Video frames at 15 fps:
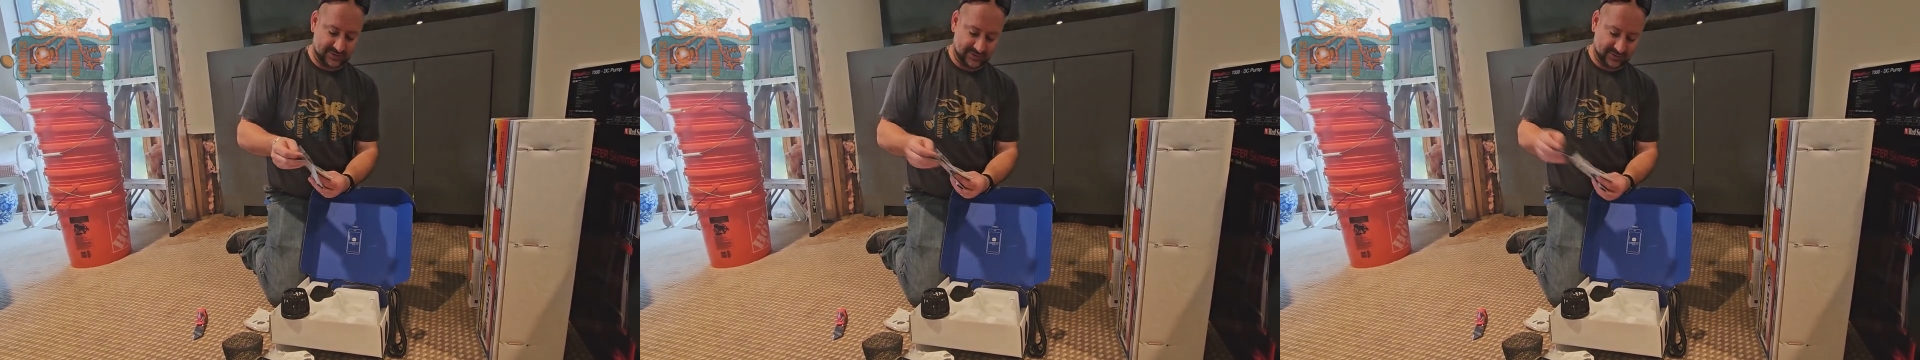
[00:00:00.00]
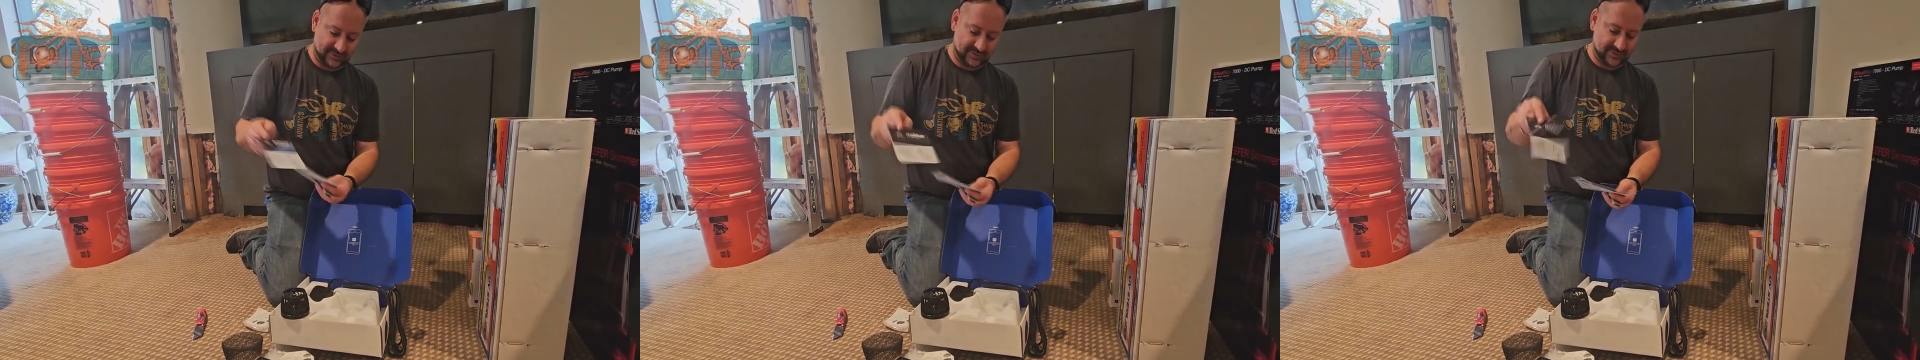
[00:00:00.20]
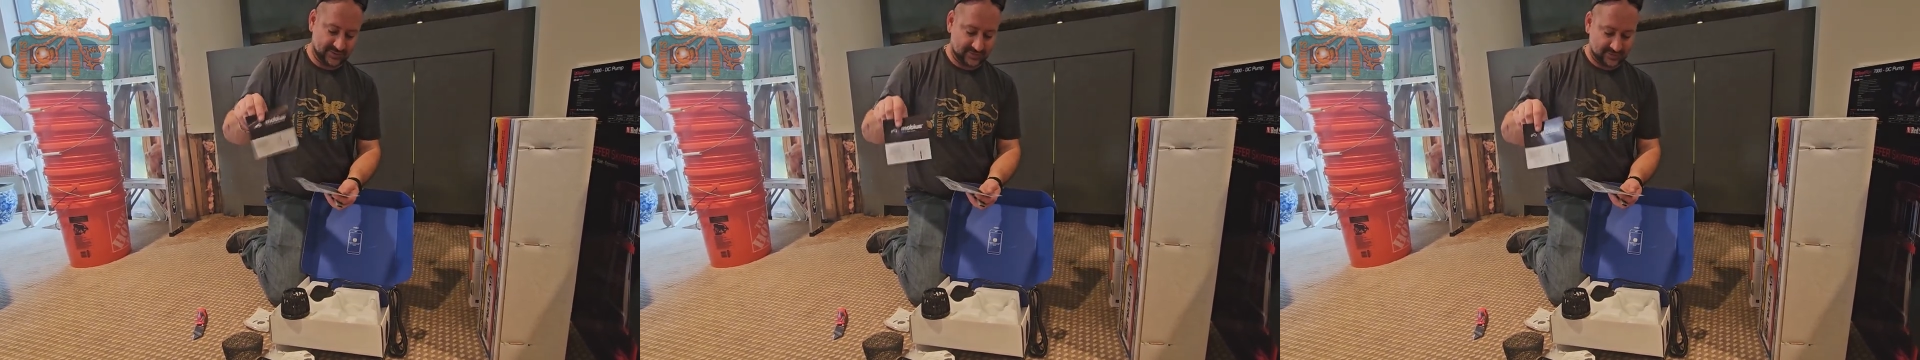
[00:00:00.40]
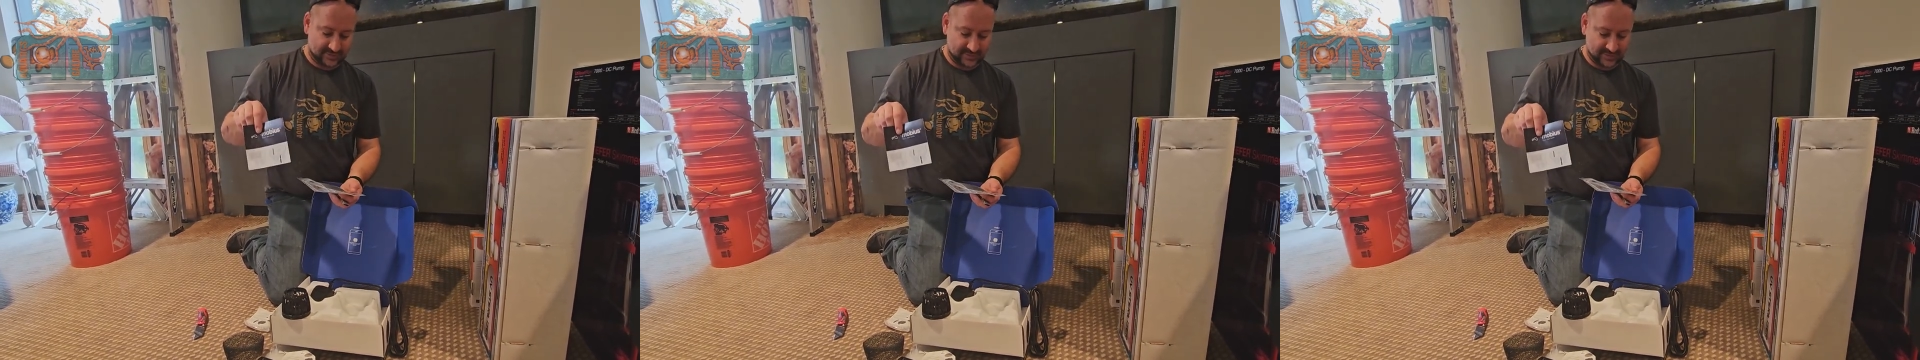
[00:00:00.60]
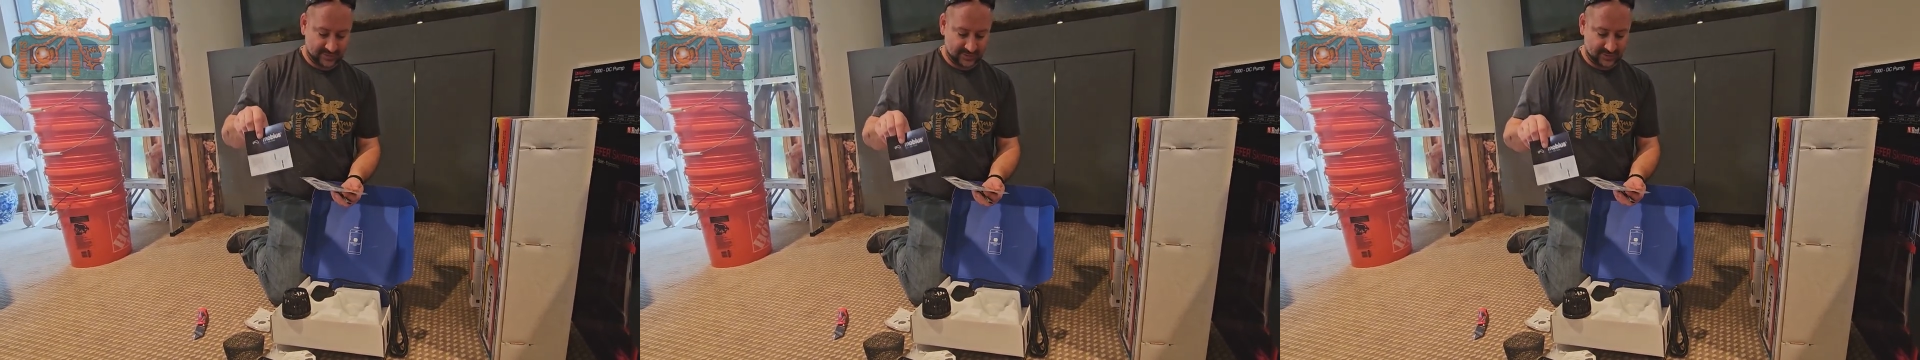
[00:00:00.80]

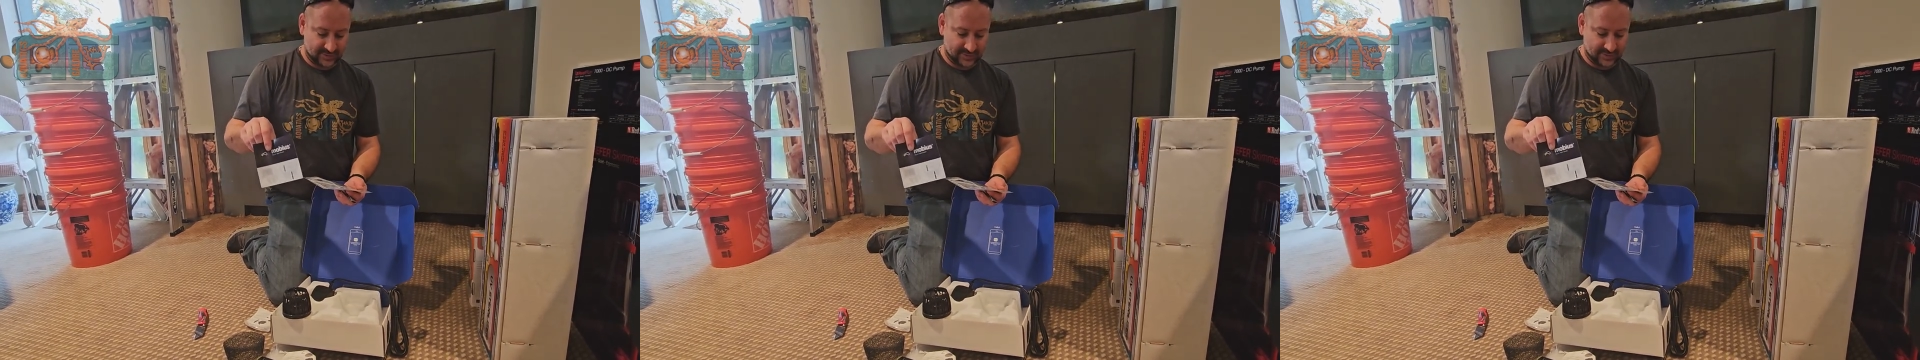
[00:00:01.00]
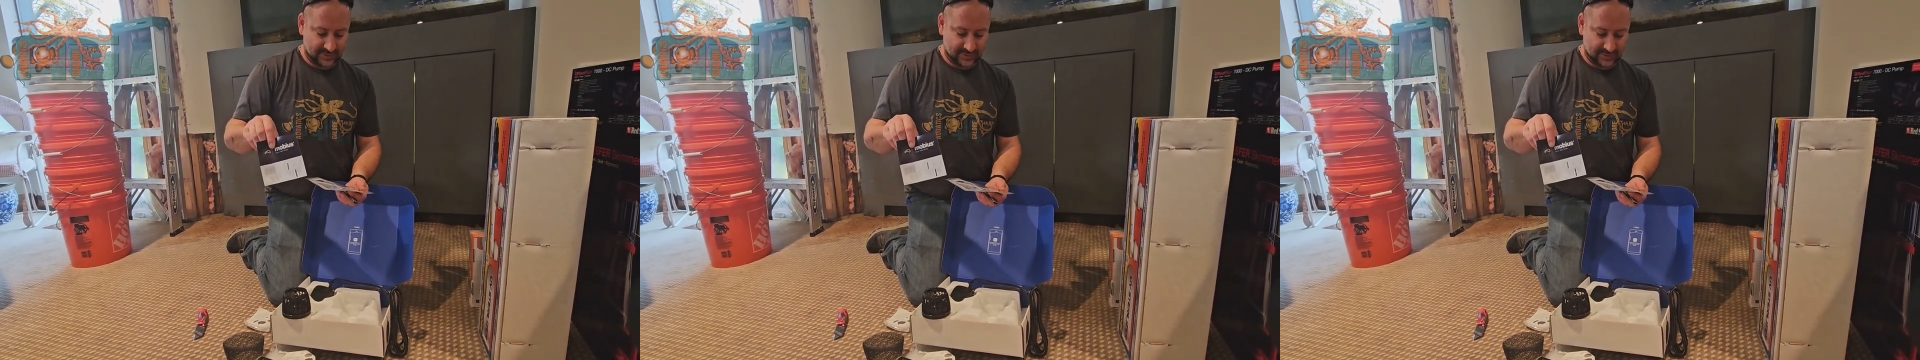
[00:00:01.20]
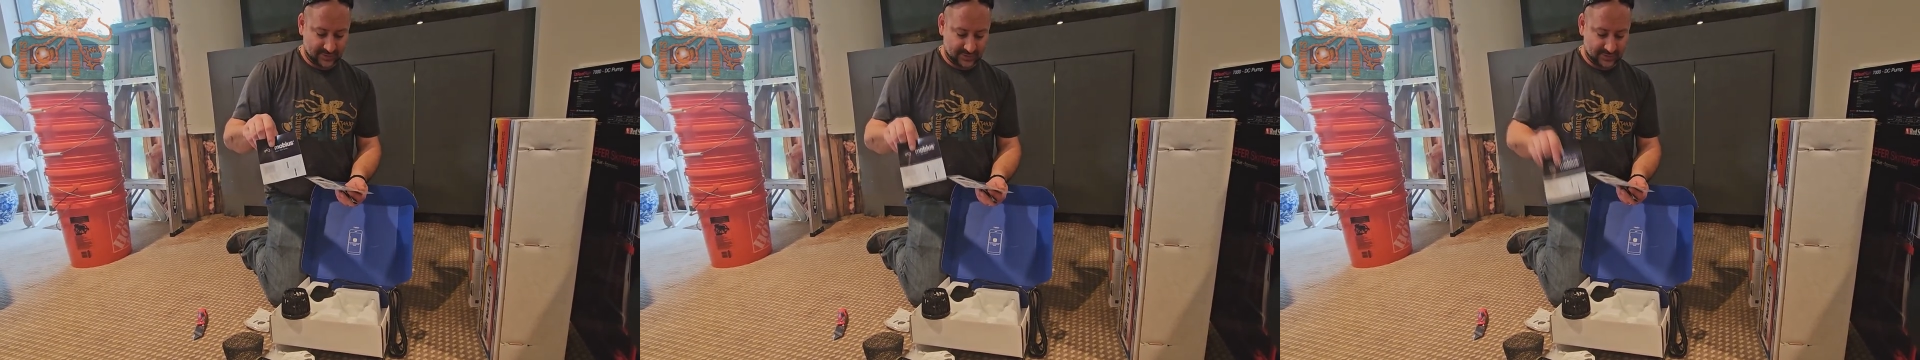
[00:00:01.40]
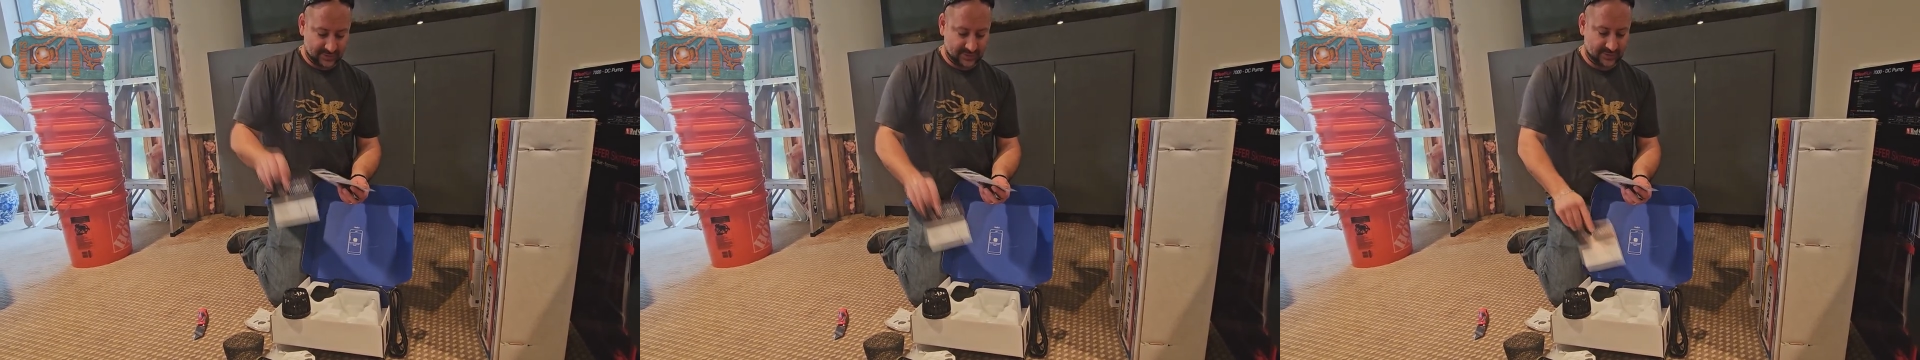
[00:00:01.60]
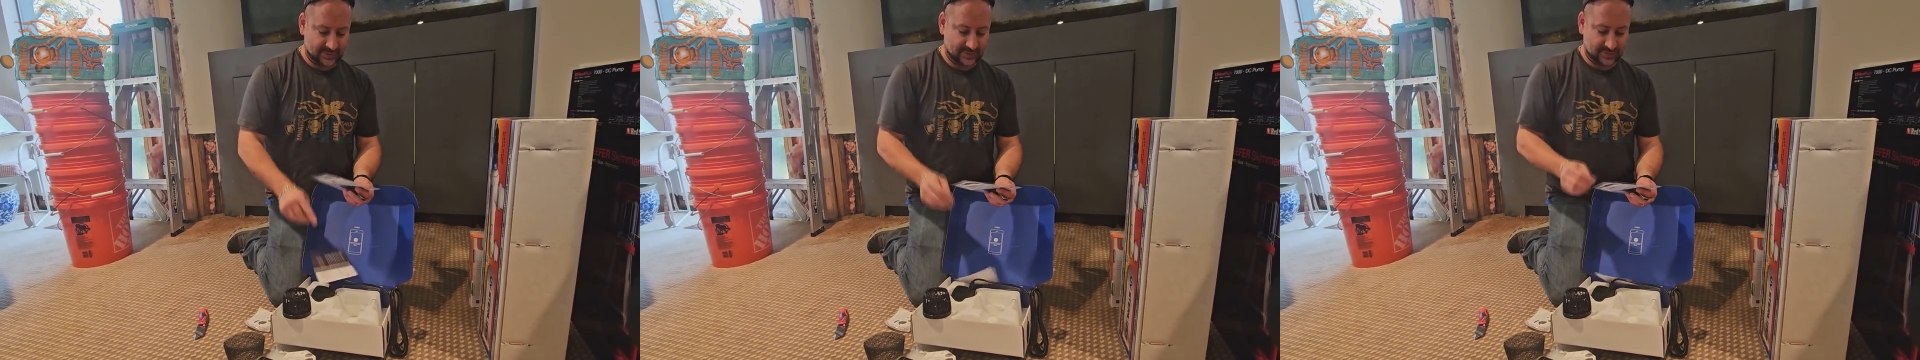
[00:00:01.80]

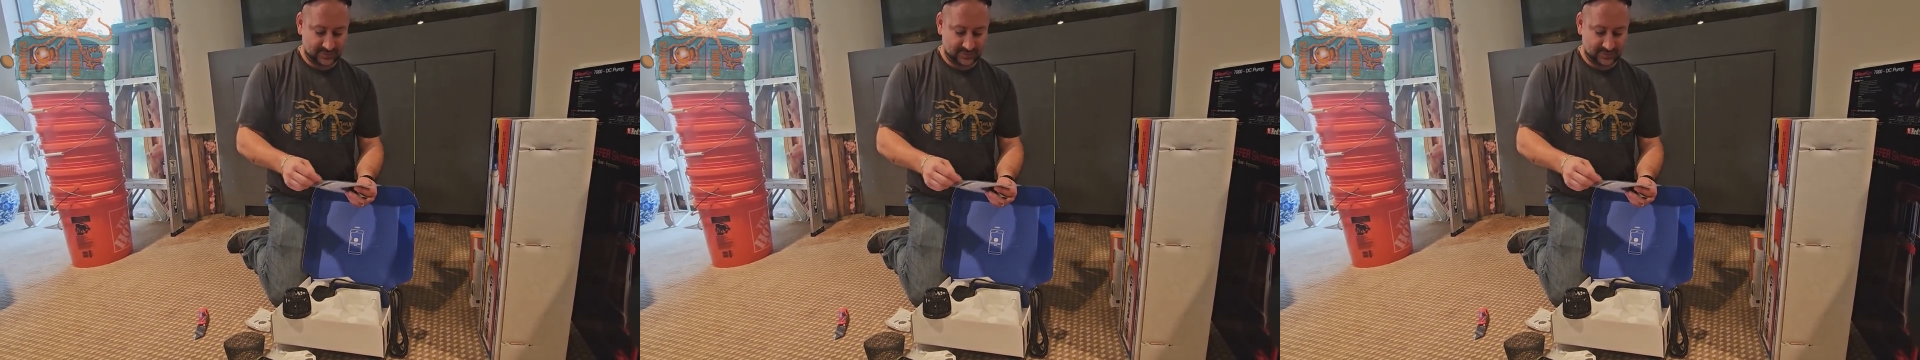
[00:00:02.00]
No one is speaking in this clip.